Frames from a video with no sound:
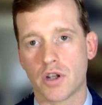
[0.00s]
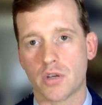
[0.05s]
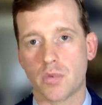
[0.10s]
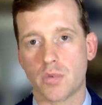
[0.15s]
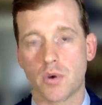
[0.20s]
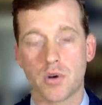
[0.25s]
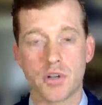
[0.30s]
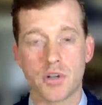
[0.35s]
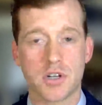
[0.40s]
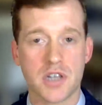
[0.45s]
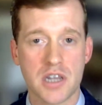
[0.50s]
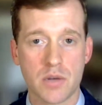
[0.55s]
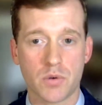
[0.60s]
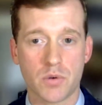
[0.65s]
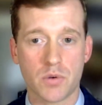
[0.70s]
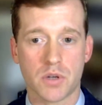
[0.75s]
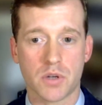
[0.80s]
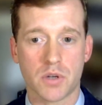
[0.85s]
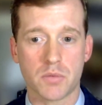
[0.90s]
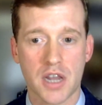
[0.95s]
troponin T
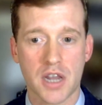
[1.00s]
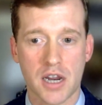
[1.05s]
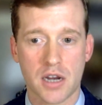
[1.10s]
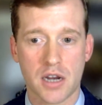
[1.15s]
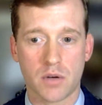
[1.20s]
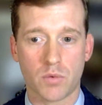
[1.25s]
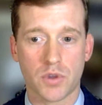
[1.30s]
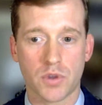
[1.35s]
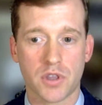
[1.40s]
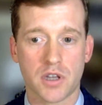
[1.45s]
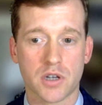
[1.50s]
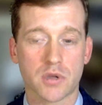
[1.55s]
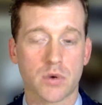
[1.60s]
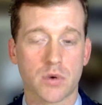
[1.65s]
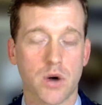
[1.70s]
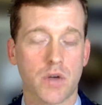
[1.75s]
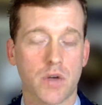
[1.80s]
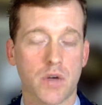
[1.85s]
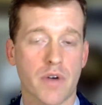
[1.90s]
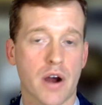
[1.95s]
was obtained within
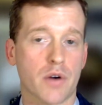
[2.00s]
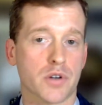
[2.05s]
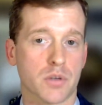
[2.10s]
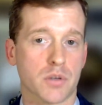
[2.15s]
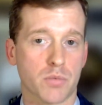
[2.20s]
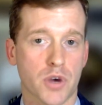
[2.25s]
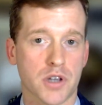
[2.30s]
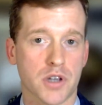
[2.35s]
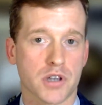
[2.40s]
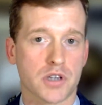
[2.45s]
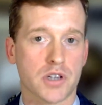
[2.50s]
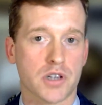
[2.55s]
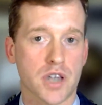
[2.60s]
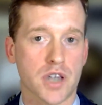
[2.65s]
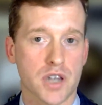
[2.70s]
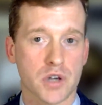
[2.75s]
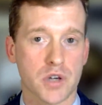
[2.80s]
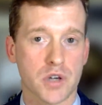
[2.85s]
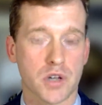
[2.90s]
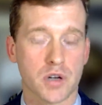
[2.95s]
twelve hours of
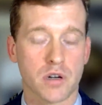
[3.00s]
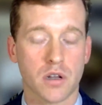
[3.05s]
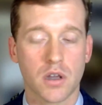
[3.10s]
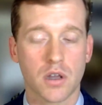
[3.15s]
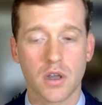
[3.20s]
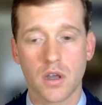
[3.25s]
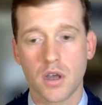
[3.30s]
presentation.